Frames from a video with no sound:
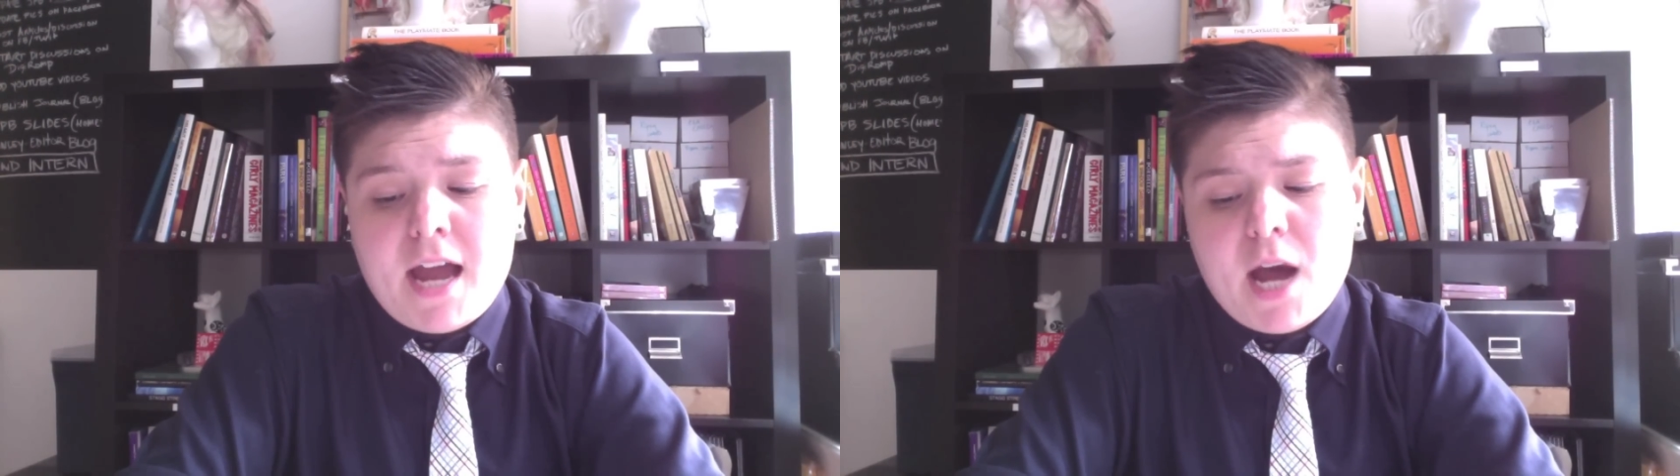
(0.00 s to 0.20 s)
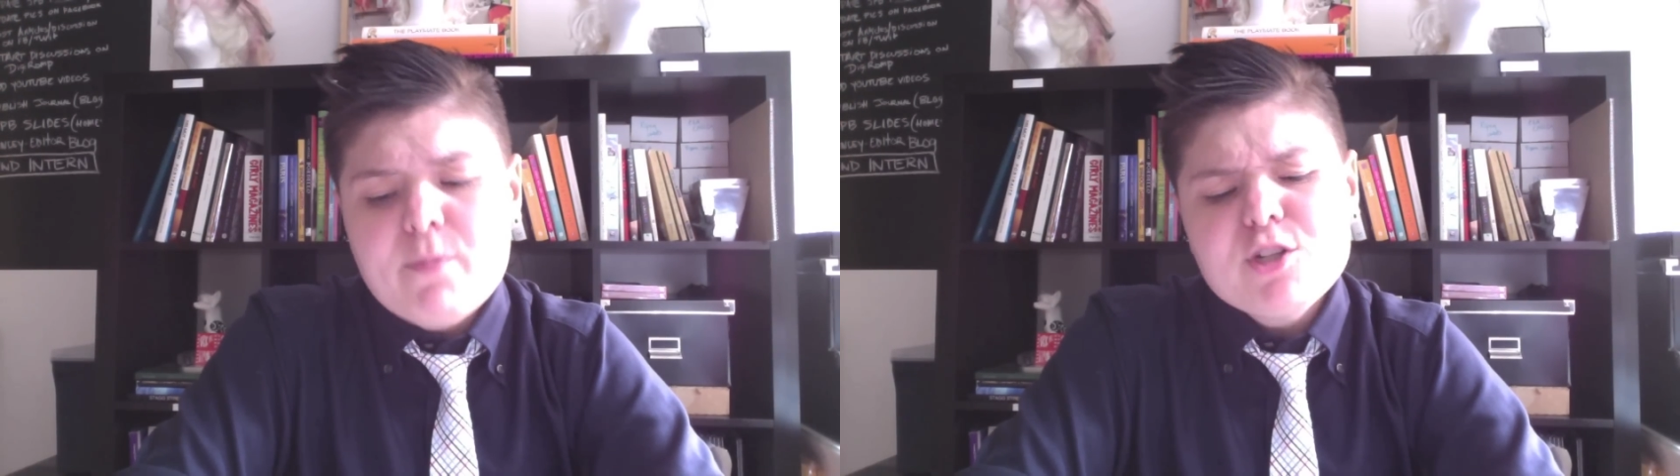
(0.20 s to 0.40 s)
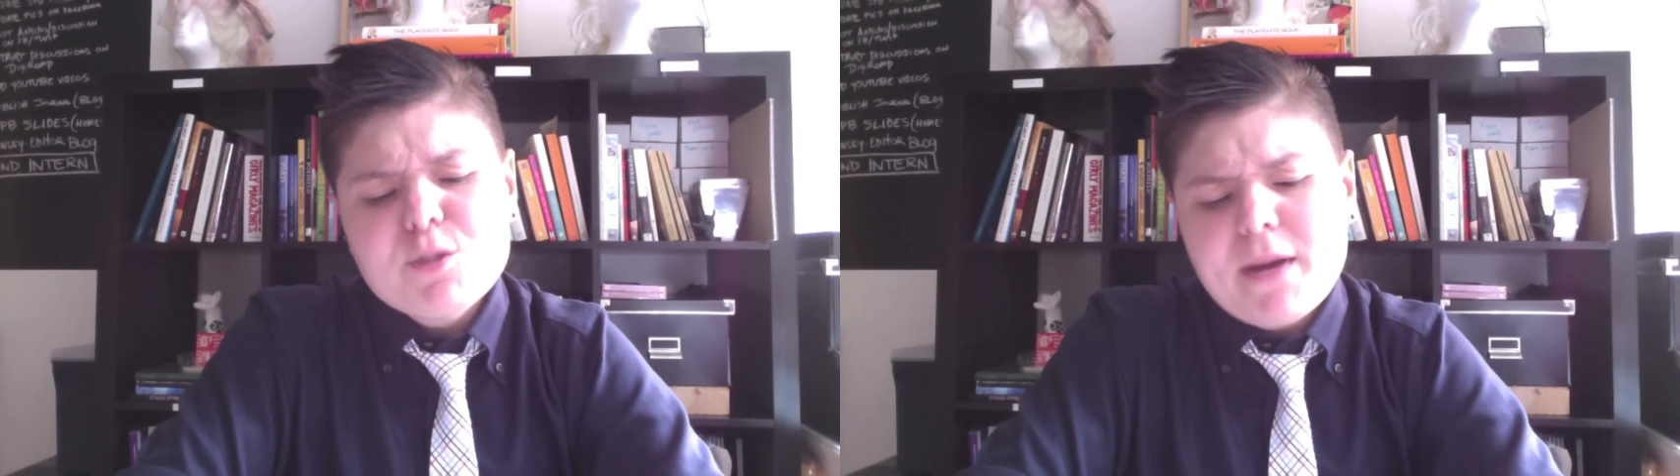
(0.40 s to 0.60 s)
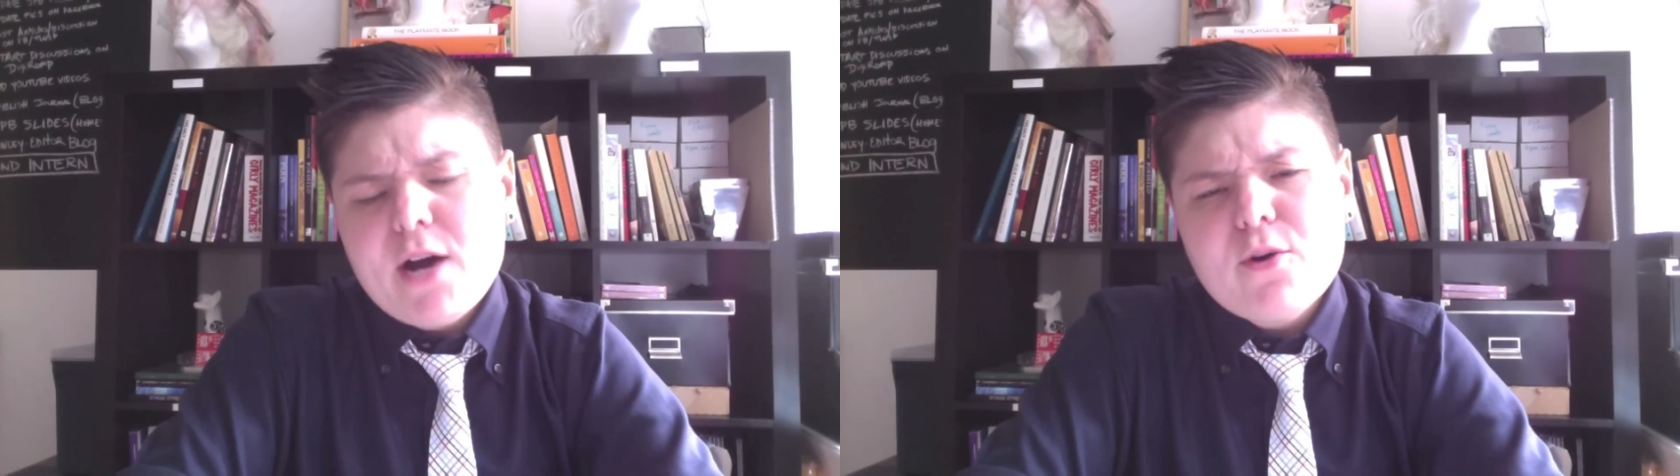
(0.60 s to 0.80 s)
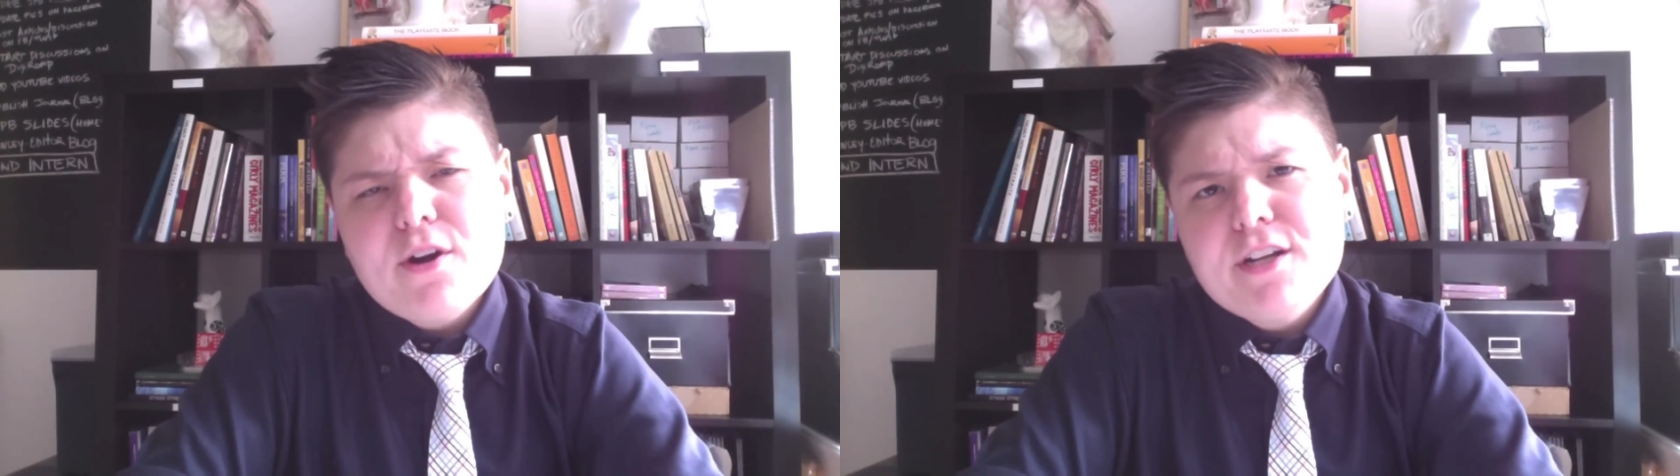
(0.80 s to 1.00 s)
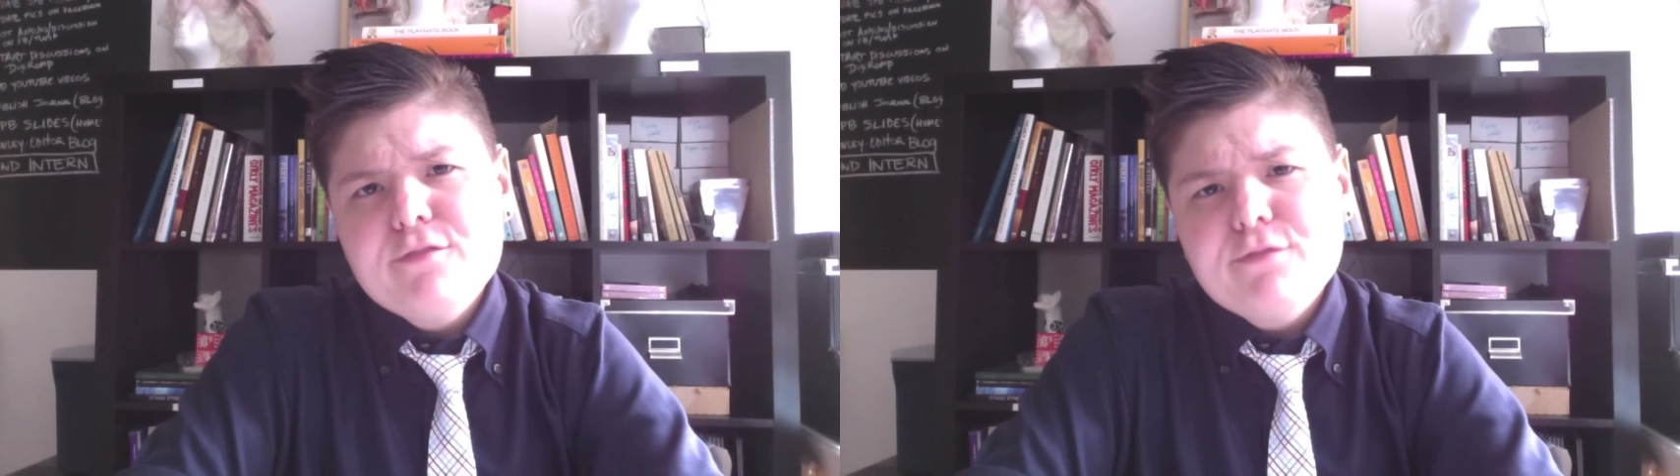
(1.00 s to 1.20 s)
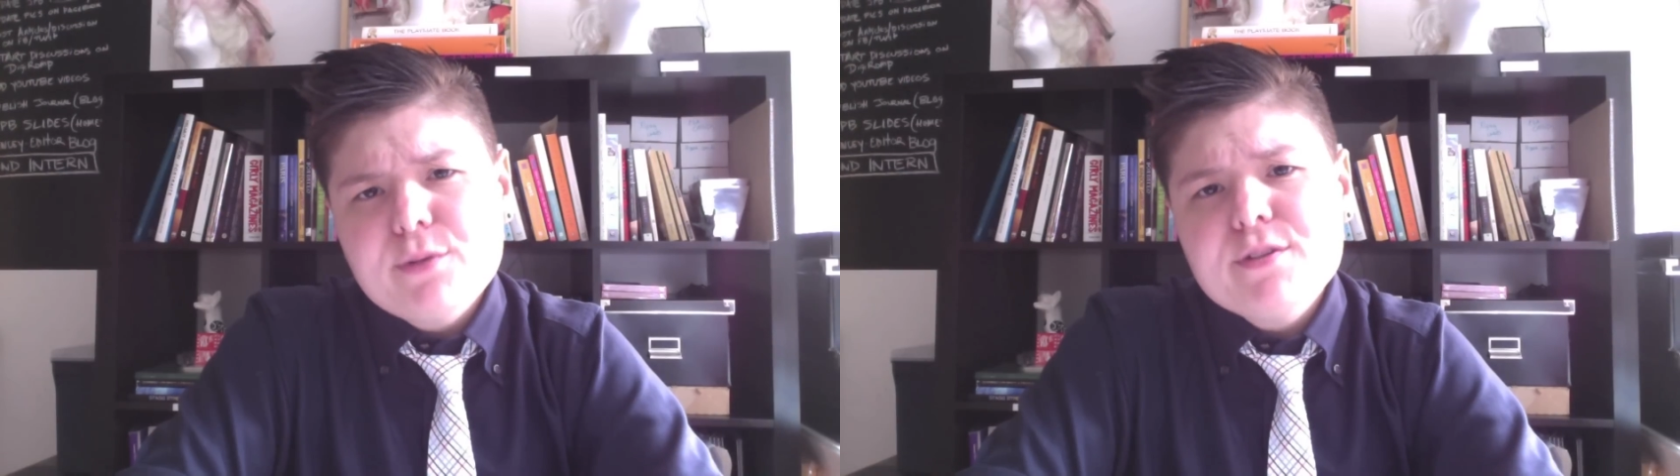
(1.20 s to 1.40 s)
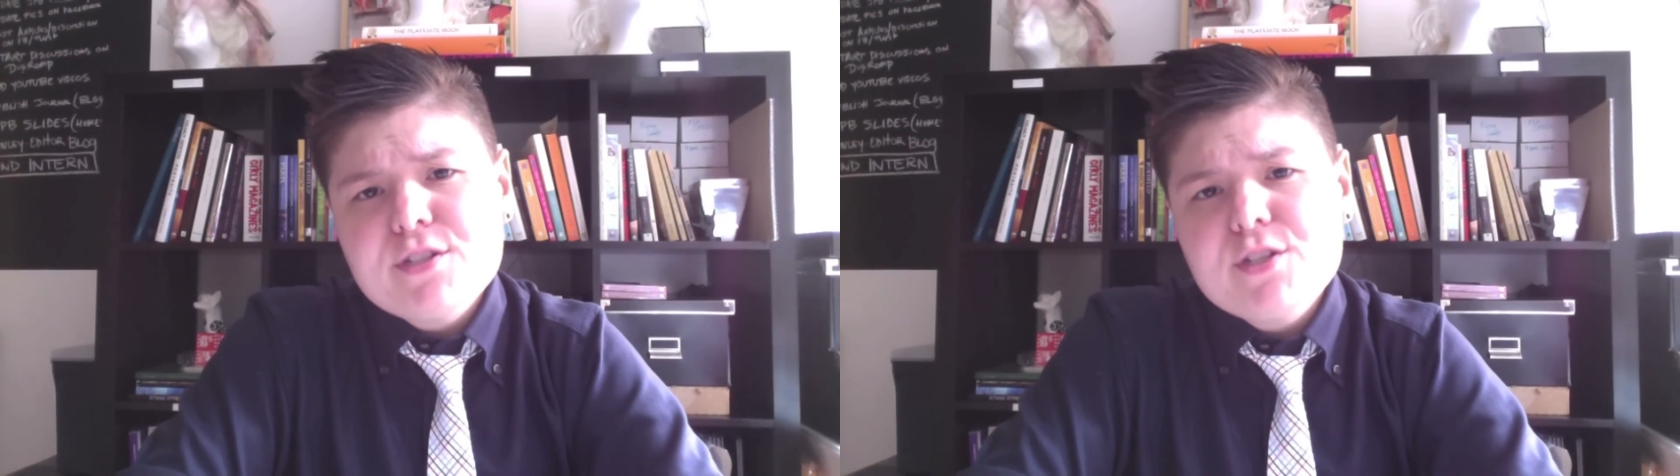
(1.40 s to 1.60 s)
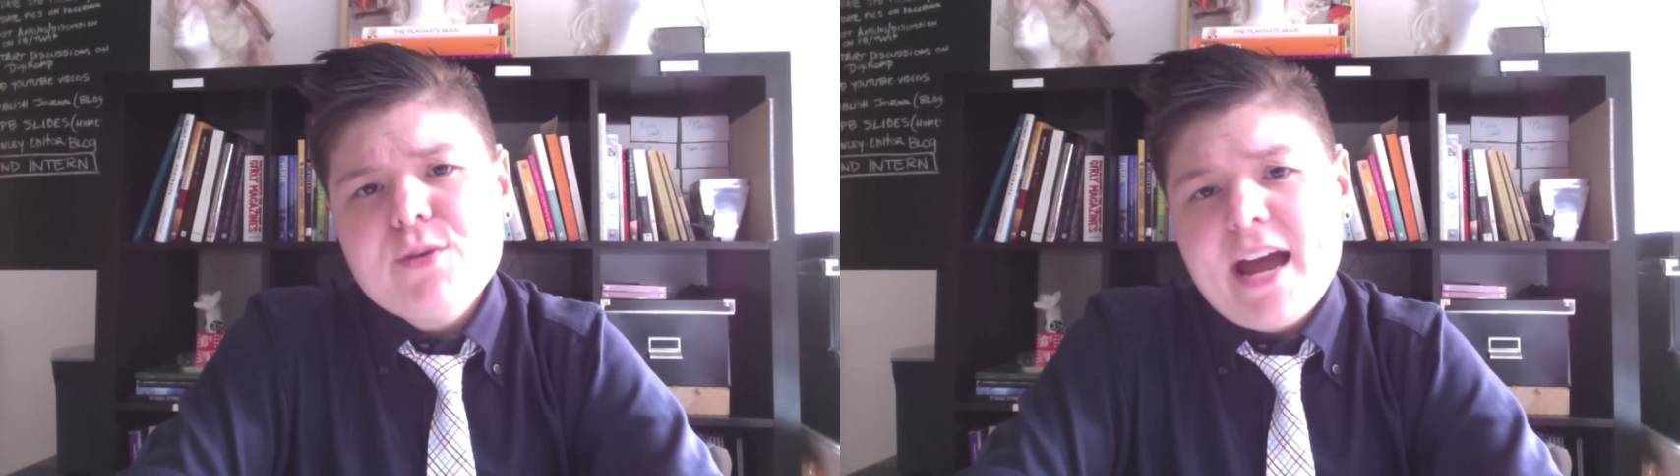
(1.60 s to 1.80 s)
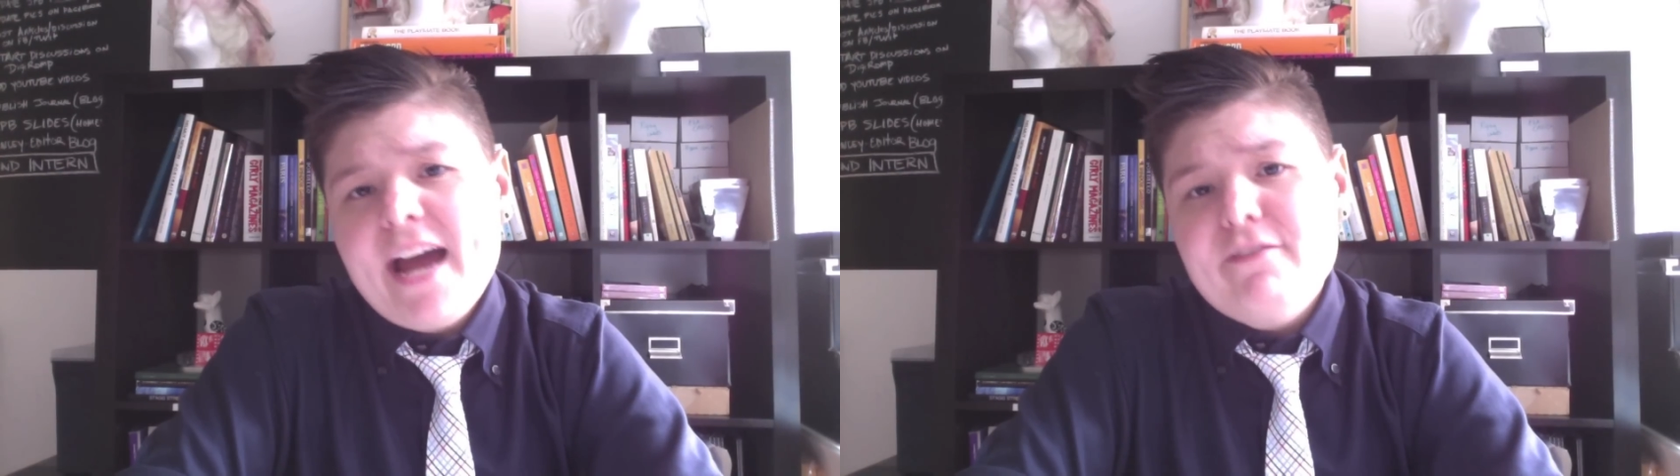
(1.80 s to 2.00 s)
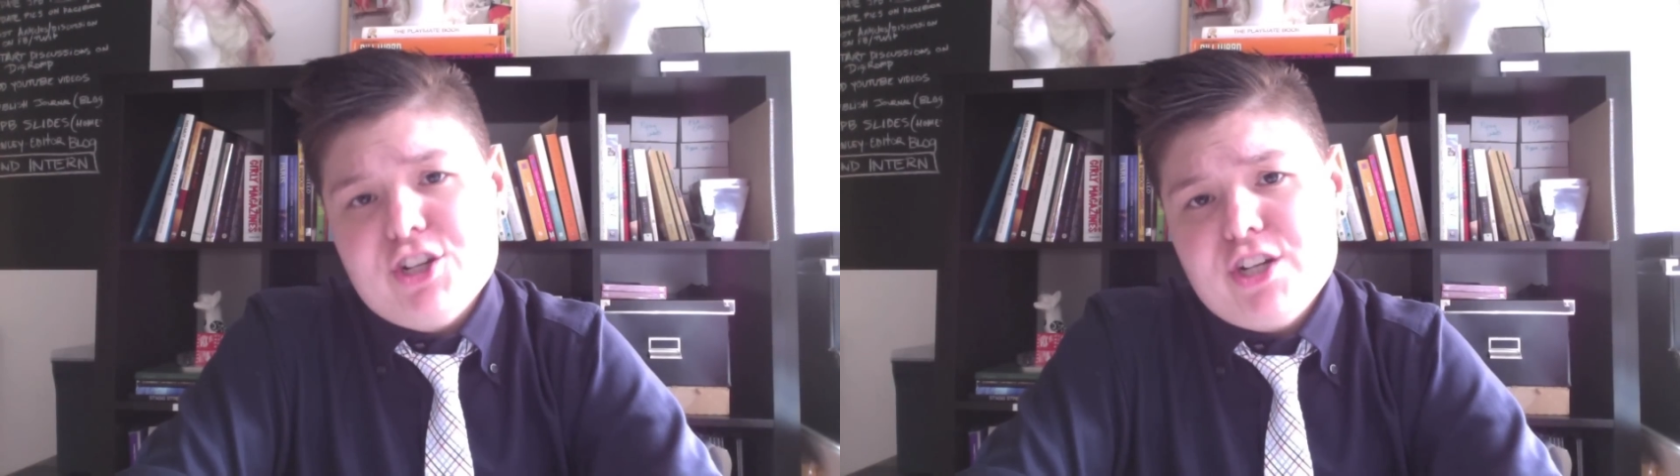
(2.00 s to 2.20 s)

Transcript: How much power and influence do you have at